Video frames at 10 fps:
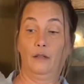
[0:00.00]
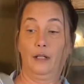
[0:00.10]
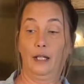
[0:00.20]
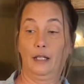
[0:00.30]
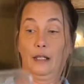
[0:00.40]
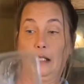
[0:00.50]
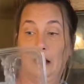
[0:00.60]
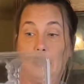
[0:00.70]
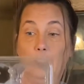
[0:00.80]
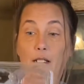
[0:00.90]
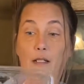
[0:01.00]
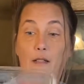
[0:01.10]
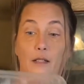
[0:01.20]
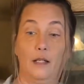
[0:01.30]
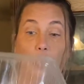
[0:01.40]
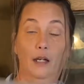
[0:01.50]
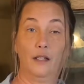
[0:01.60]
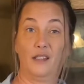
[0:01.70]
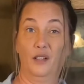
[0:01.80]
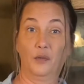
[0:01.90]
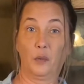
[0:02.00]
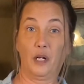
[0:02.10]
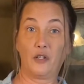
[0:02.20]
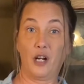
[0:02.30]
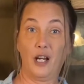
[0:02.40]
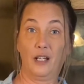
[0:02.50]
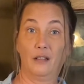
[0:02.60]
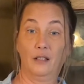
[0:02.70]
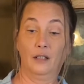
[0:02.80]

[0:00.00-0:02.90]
Like this is a silverware tray